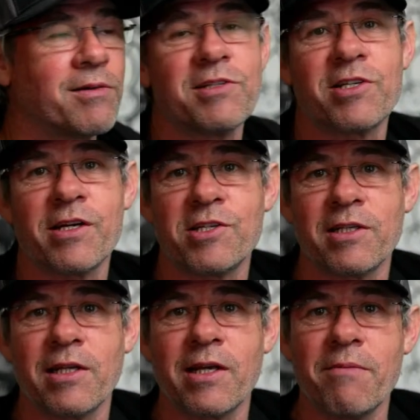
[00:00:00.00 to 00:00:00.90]
to changing
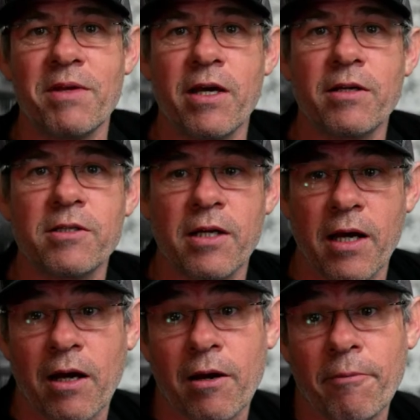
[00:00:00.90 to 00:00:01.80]
the name yet.
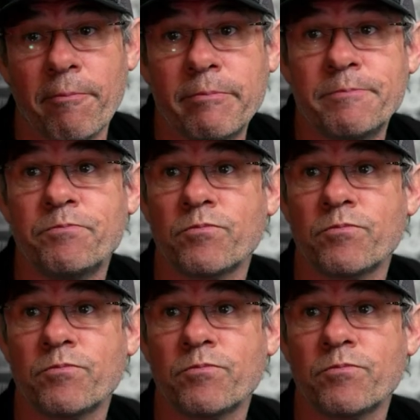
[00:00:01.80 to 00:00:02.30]
Um,